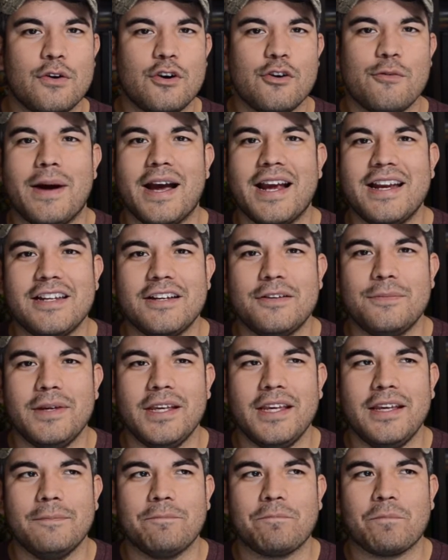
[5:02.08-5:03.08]
reminded
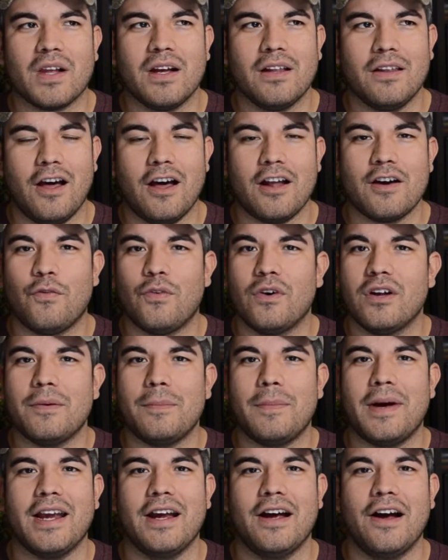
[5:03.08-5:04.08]
me a lot of one of
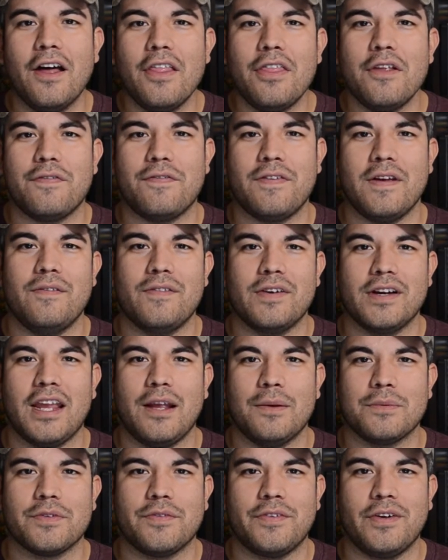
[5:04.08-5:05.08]
my other favorite
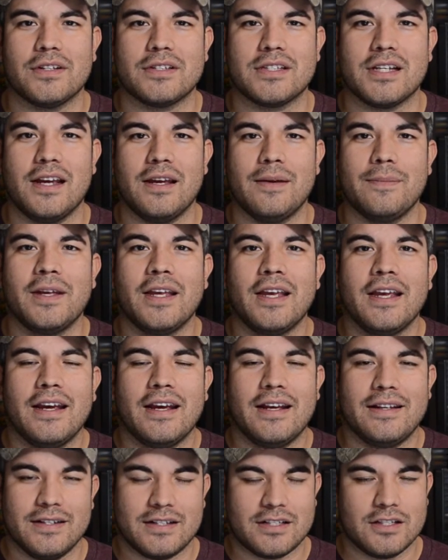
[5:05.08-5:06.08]
games of all time,
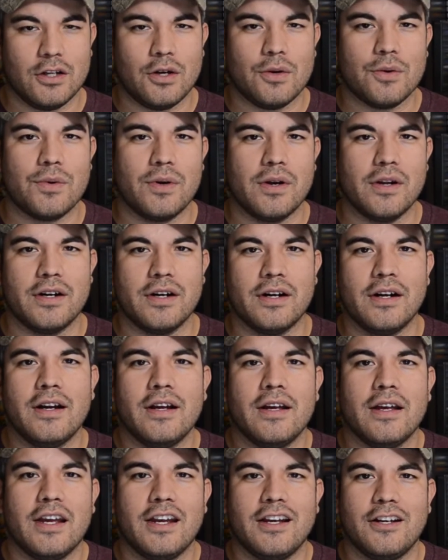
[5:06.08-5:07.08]
and that's Lode Runner.
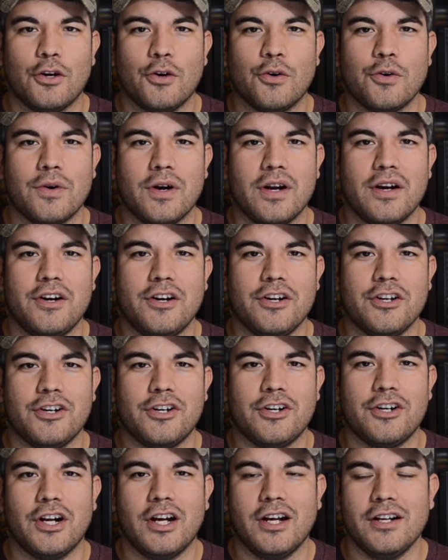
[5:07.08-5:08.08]
In Lode Runner,
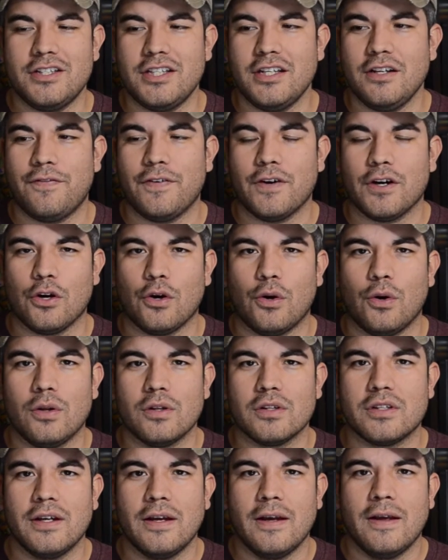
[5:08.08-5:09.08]
you're hunting for
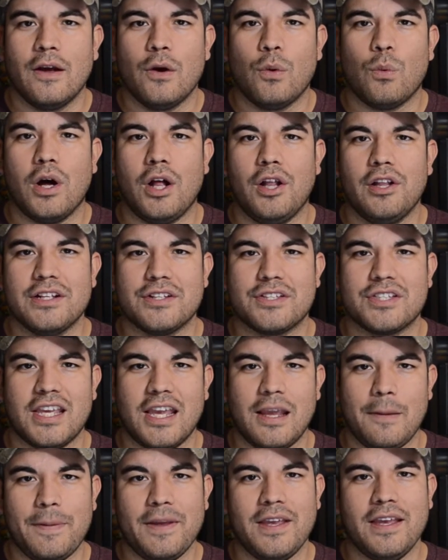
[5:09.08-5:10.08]
gold while
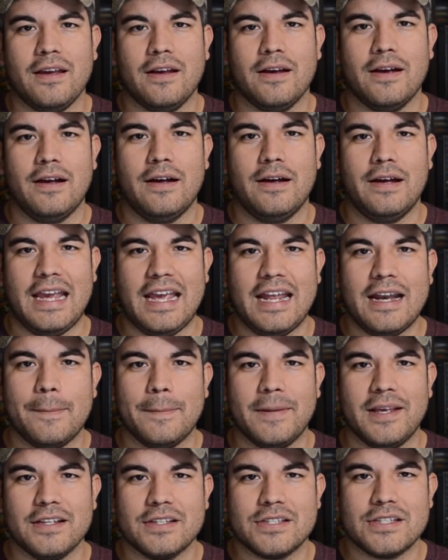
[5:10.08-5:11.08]
escaping
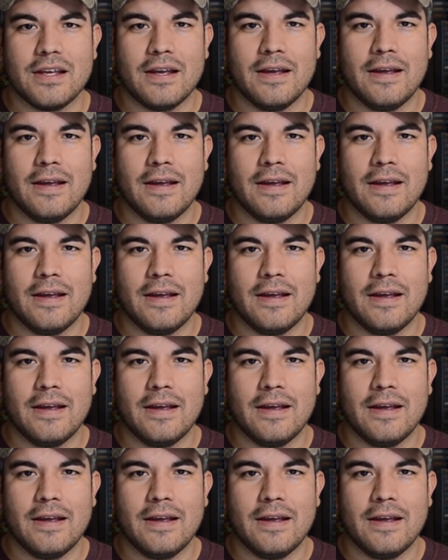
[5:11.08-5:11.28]
enemies,